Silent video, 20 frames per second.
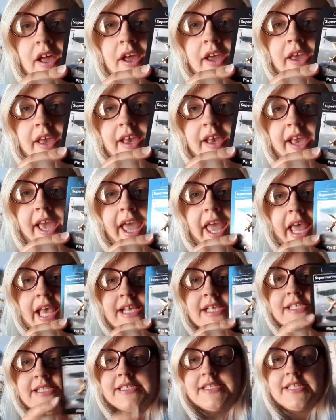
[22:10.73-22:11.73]

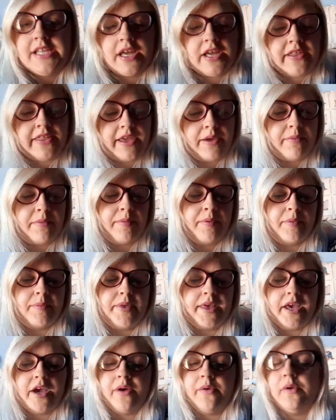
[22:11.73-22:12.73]
yes, so they will
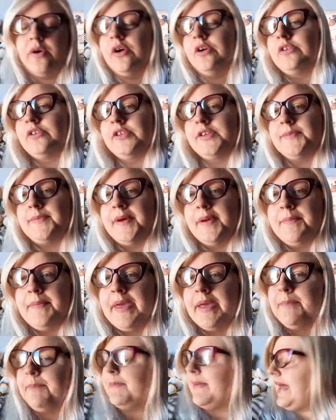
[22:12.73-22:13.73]
probably go onto my
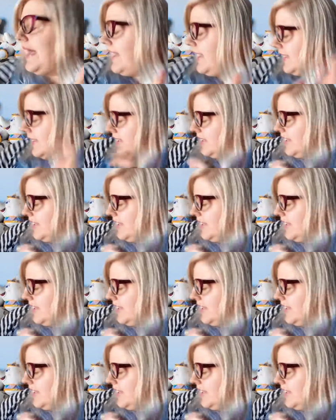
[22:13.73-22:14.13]
pin bag